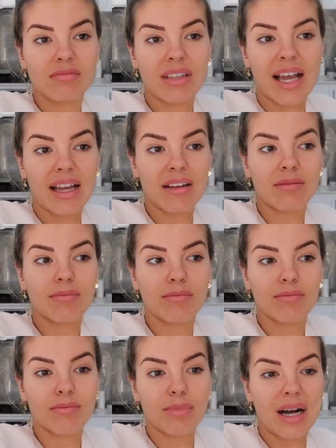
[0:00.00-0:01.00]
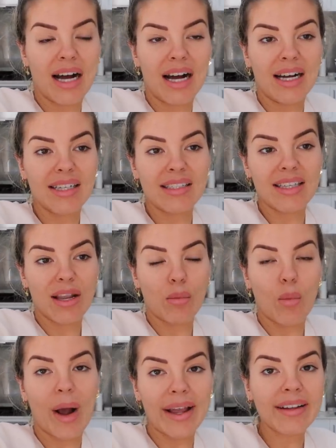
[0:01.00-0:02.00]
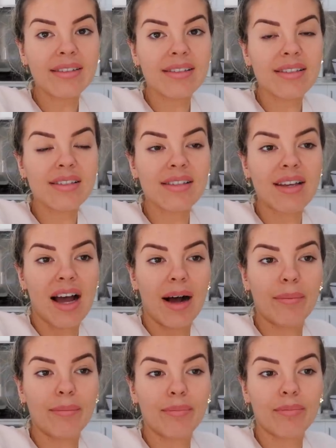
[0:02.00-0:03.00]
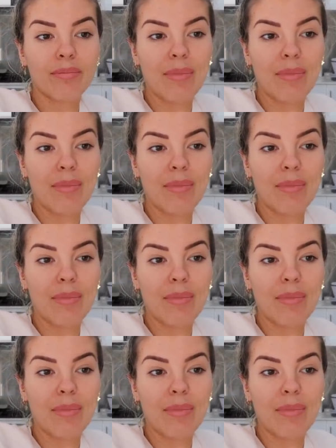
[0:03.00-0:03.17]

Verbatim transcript: like bars and weights, um,